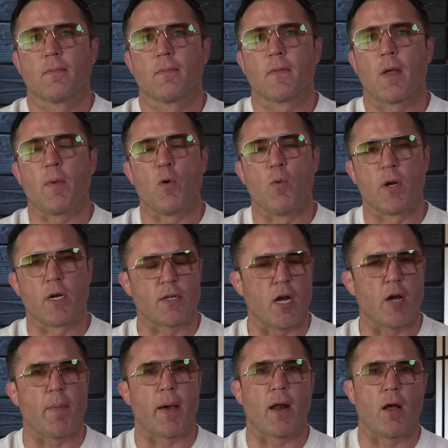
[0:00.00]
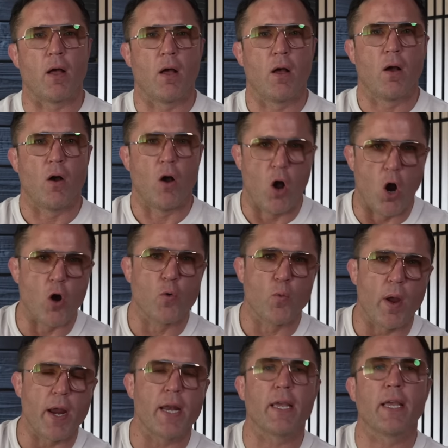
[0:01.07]
I mean, you want to talk about a hard
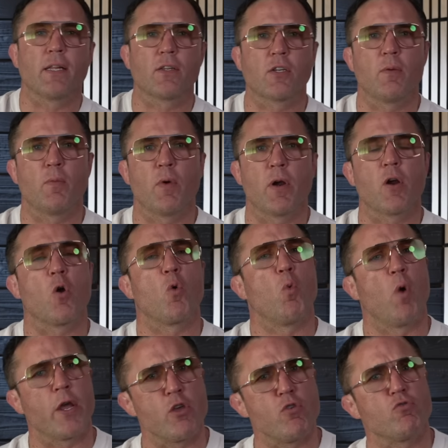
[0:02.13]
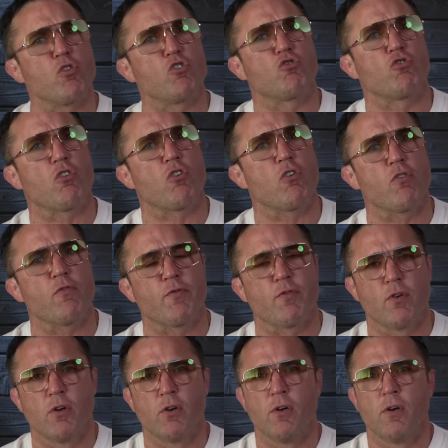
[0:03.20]
way to get somewhere or what you deserve?
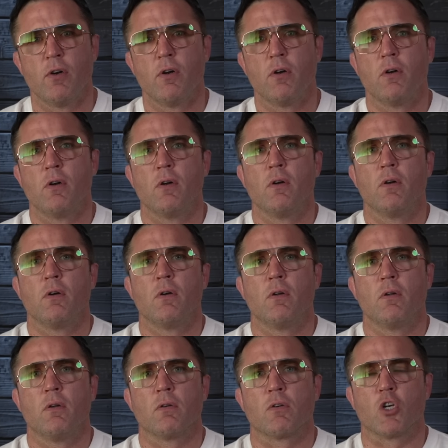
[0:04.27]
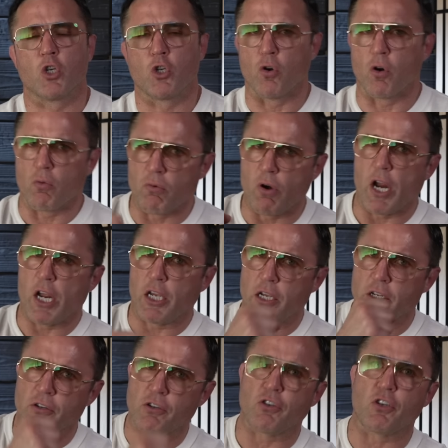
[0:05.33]
Because your
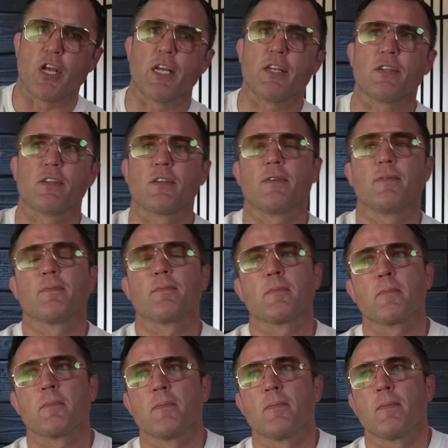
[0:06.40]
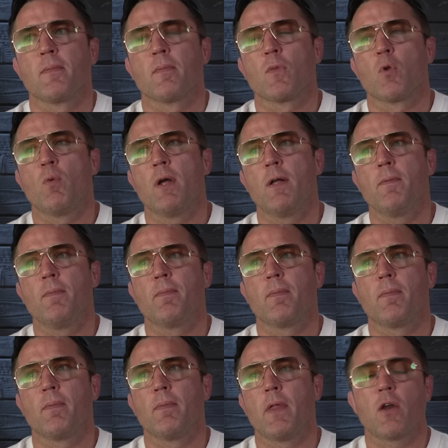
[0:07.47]
ranking says, well,
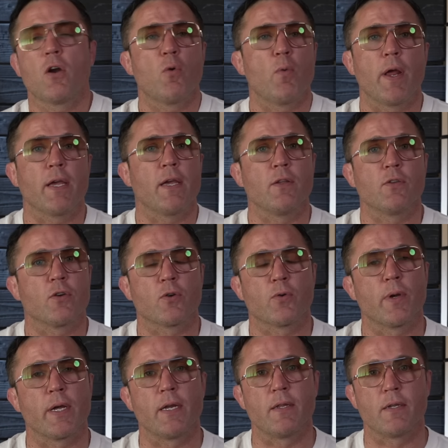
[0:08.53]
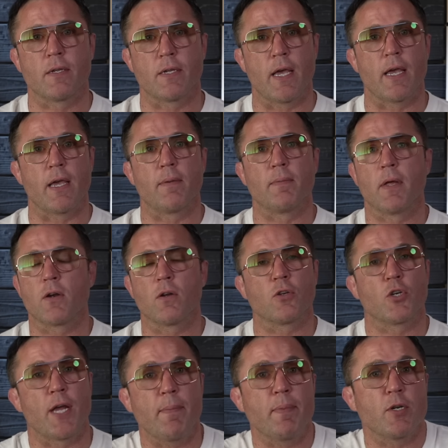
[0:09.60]
not all rankings are created the same. Not all
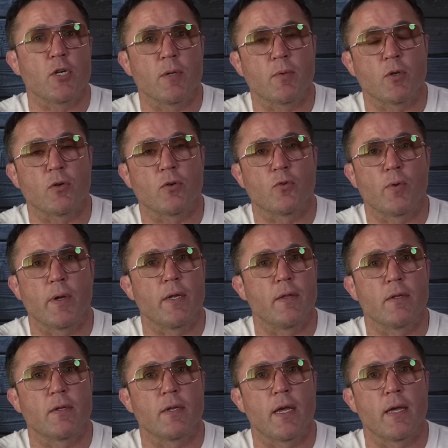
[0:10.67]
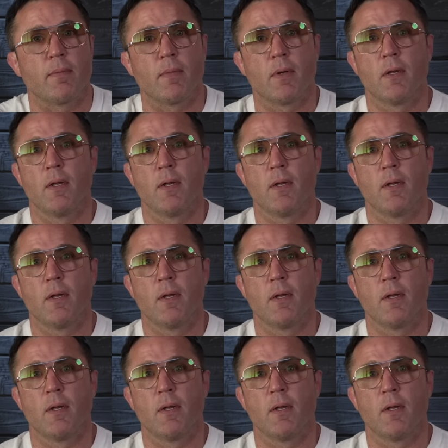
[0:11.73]
championships are created the same.